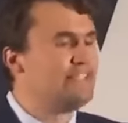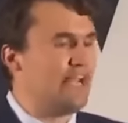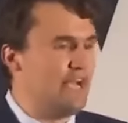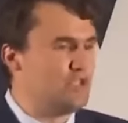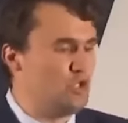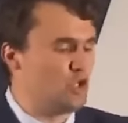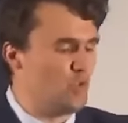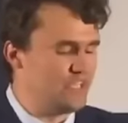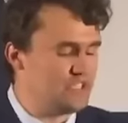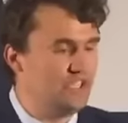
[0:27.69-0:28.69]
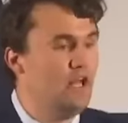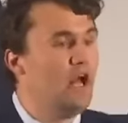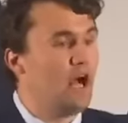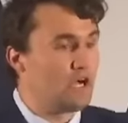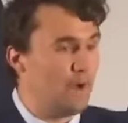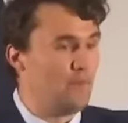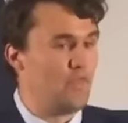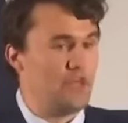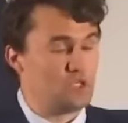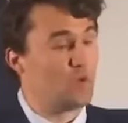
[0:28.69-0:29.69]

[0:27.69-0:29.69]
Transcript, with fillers: To answer your question, a couple things.